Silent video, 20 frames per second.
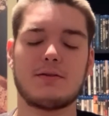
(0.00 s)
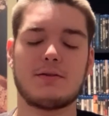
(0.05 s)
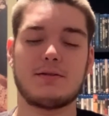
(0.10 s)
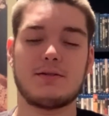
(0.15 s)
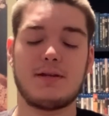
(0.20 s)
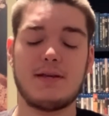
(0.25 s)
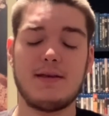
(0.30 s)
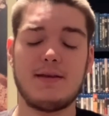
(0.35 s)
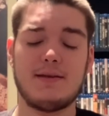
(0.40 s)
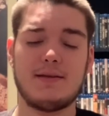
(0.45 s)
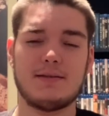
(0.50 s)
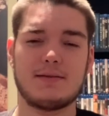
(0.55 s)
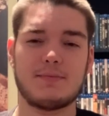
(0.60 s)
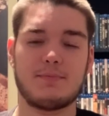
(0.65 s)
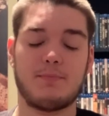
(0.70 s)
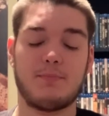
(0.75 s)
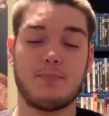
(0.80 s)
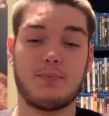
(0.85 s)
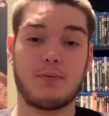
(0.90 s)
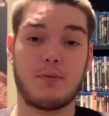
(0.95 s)
she's
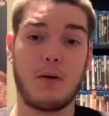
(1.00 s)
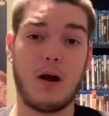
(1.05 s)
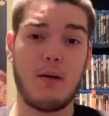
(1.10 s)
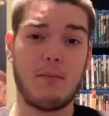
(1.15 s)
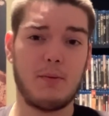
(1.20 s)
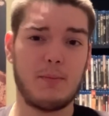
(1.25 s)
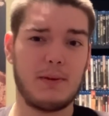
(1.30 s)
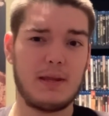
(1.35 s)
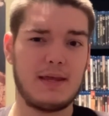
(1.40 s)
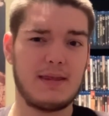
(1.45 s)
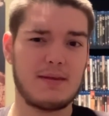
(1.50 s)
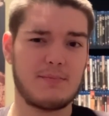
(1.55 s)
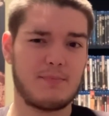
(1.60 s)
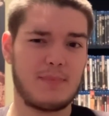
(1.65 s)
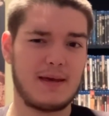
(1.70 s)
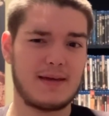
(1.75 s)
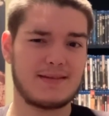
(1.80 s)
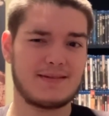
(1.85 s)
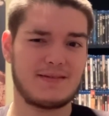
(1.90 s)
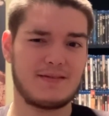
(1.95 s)
probably the
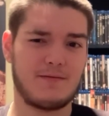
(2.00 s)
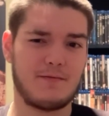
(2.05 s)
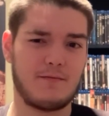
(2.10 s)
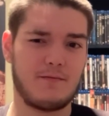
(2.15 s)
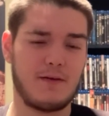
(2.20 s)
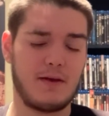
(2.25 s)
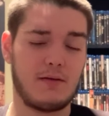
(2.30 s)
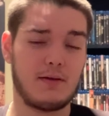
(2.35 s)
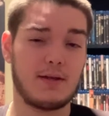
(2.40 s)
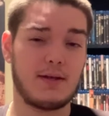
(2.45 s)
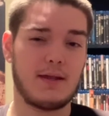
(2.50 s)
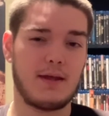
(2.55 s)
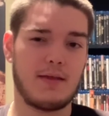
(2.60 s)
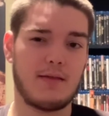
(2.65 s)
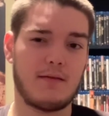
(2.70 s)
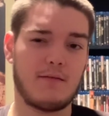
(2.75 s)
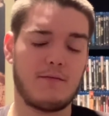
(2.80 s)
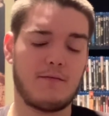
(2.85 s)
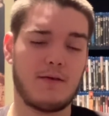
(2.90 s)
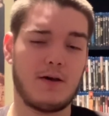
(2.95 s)
best villain
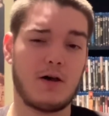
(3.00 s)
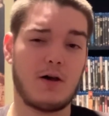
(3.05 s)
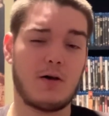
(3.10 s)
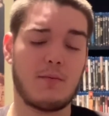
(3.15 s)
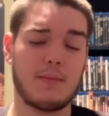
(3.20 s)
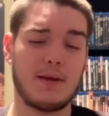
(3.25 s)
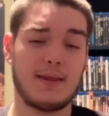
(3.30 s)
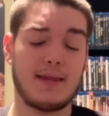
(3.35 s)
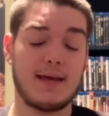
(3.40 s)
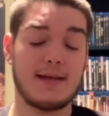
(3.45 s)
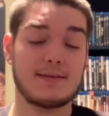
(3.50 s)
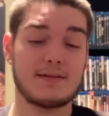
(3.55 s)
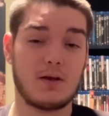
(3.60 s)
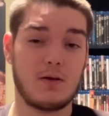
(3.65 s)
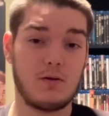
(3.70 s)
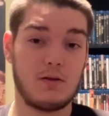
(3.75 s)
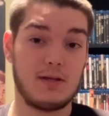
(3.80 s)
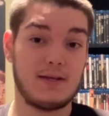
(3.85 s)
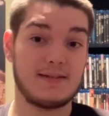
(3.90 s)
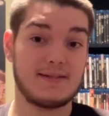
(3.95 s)
in the film. And that's
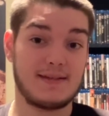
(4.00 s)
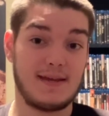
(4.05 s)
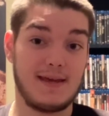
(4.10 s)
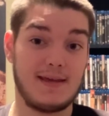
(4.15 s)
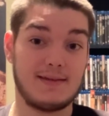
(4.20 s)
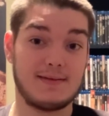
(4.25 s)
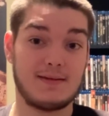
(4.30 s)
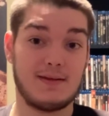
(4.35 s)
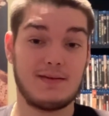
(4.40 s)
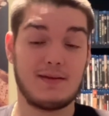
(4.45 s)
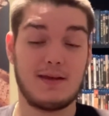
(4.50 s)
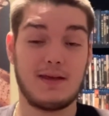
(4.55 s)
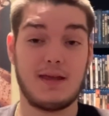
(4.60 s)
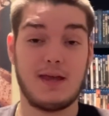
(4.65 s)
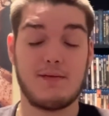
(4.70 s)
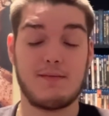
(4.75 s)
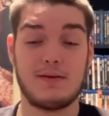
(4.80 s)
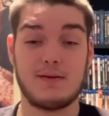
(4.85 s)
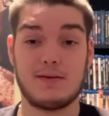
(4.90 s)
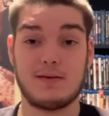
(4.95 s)
only saying something
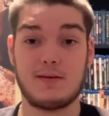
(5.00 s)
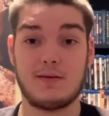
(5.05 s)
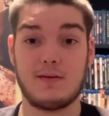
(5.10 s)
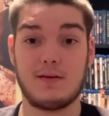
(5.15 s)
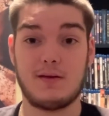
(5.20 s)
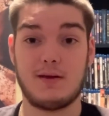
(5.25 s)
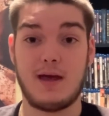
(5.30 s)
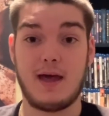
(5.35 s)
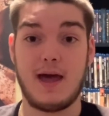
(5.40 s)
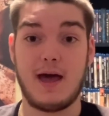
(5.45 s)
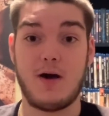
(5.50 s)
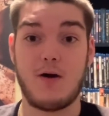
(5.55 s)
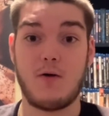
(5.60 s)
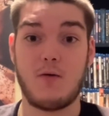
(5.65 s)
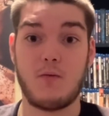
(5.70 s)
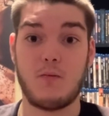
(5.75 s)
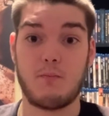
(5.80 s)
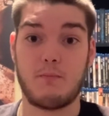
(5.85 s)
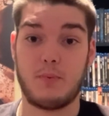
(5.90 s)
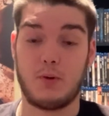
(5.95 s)
given
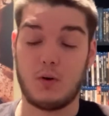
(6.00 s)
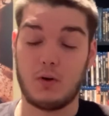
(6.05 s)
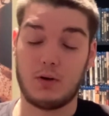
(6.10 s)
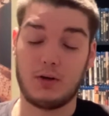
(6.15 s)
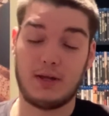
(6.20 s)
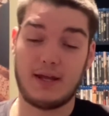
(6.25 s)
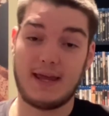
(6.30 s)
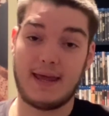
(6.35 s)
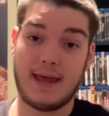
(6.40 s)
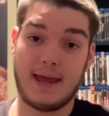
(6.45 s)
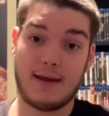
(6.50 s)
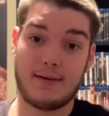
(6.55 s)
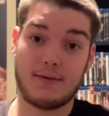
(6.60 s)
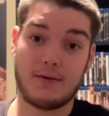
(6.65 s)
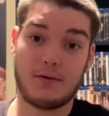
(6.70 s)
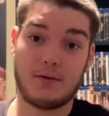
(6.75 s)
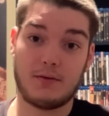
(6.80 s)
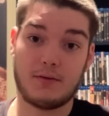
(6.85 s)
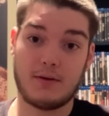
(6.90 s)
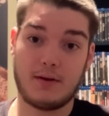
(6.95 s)
how poorly
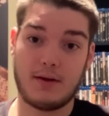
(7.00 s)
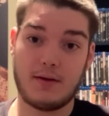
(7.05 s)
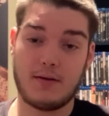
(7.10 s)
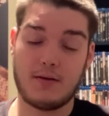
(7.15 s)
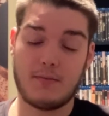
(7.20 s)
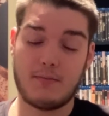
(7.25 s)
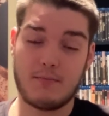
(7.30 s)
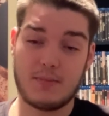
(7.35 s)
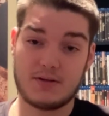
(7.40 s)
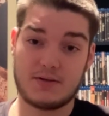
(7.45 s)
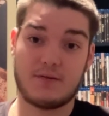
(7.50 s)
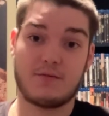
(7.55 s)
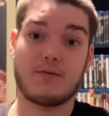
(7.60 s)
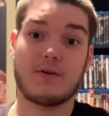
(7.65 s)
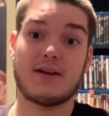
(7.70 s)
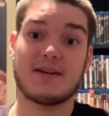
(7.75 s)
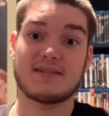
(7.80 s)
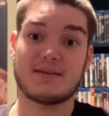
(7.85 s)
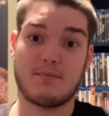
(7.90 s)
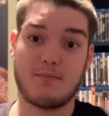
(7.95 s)
handled Mr.
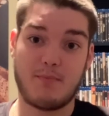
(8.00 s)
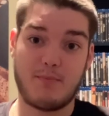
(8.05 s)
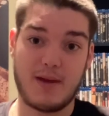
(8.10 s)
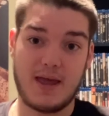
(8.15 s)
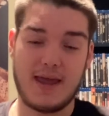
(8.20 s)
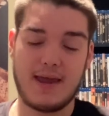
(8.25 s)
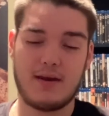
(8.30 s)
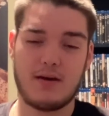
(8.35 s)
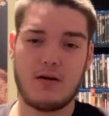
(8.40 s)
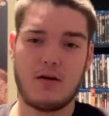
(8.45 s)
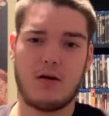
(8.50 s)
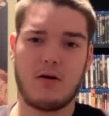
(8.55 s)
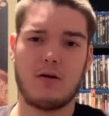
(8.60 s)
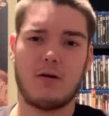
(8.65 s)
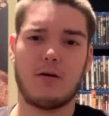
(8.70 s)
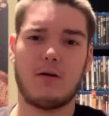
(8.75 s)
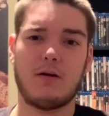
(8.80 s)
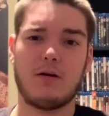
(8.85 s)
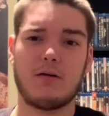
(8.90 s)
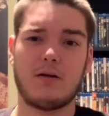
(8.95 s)
Freeze and Bane
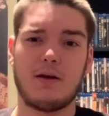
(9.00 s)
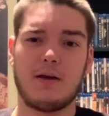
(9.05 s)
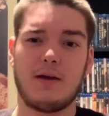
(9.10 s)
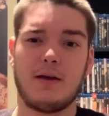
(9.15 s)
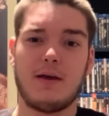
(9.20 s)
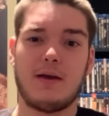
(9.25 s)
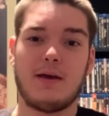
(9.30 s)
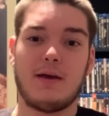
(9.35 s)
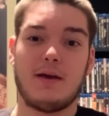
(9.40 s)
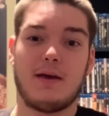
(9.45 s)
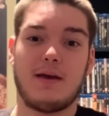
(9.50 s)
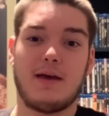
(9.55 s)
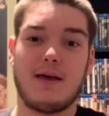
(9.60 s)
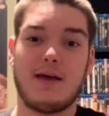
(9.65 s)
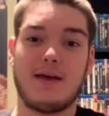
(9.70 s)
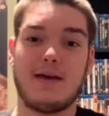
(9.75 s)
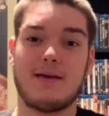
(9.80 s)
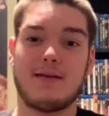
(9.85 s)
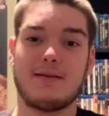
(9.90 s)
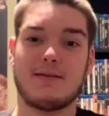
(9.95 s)
are.
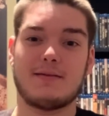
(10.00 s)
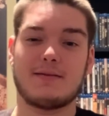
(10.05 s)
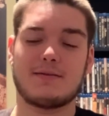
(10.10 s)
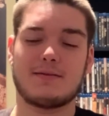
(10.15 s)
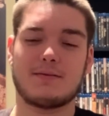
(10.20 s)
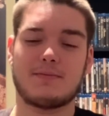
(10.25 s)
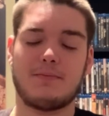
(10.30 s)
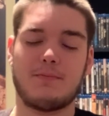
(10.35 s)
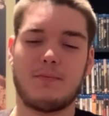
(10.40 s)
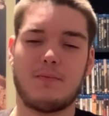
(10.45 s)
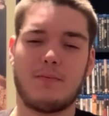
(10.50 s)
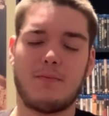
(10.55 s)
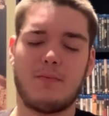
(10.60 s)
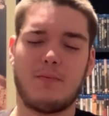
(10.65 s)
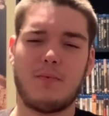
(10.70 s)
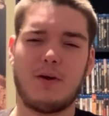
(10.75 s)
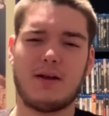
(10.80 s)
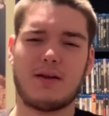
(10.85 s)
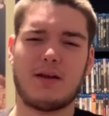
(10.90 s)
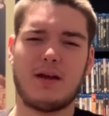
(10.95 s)
And
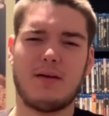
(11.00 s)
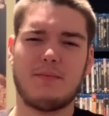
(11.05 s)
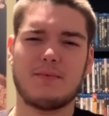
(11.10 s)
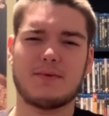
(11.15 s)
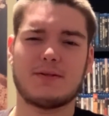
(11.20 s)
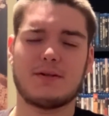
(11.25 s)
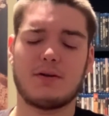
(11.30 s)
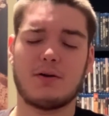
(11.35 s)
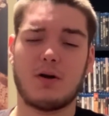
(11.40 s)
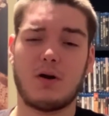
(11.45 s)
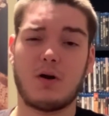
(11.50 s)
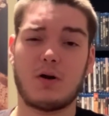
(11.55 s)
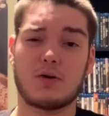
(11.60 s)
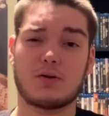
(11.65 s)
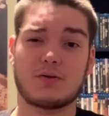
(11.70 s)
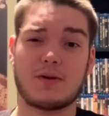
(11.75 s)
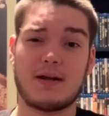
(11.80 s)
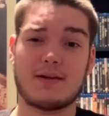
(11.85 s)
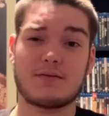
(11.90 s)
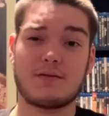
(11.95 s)
when it comes to her
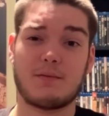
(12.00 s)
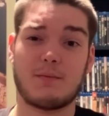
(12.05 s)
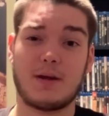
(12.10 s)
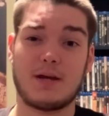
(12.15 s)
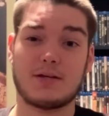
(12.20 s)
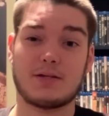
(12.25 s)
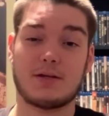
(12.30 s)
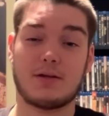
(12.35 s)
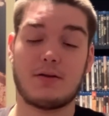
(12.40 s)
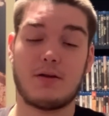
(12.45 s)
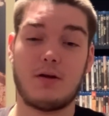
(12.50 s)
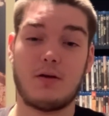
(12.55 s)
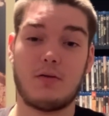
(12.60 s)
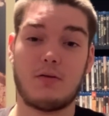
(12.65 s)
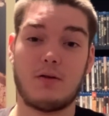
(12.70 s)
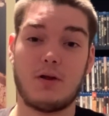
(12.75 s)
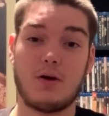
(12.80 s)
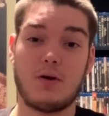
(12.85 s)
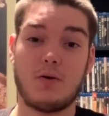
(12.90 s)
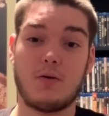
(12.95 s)
transformation
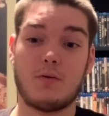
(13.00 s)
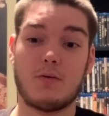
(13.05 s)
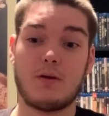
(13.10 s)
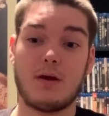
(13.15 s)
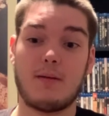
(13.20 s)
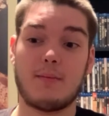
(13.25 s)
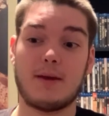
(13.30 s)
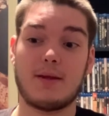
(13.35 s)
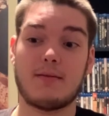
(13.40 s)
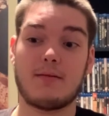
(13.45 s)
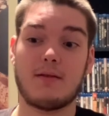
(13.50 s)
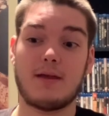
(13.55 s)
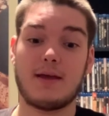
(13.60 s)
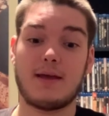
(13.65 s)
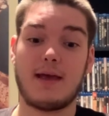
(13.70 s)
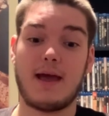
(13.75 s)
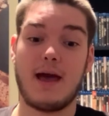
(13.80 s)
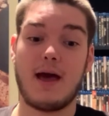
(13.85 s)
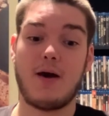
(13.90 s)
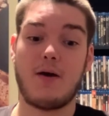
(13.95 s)
alone, I mean, like,
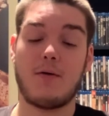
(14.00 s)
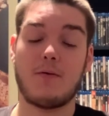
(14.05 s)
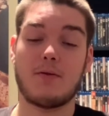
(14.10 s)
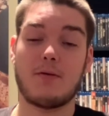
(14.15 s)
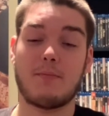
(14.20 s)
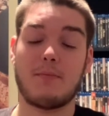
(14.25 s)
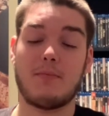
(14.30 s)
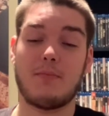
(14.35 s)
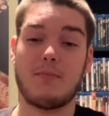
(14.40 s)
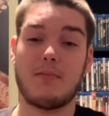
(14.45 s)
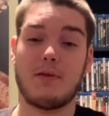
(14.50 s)
how the